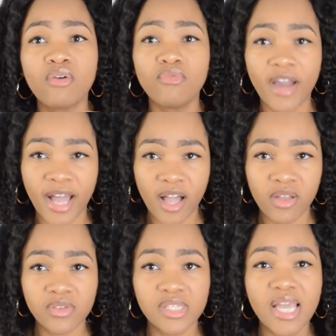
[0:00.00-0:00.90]

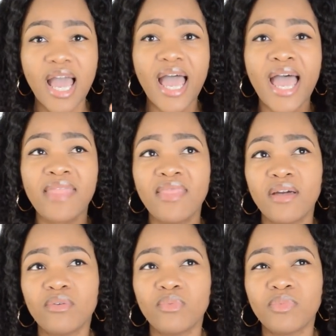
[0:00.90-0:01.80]
rounds
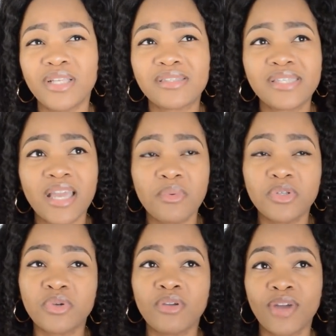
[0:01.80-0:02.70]
and let's say
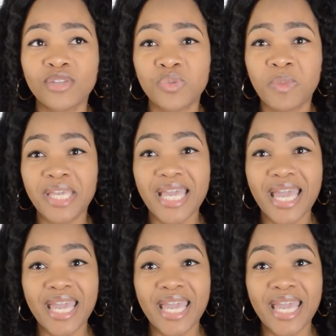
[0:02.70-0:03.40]
we're doing rounds from like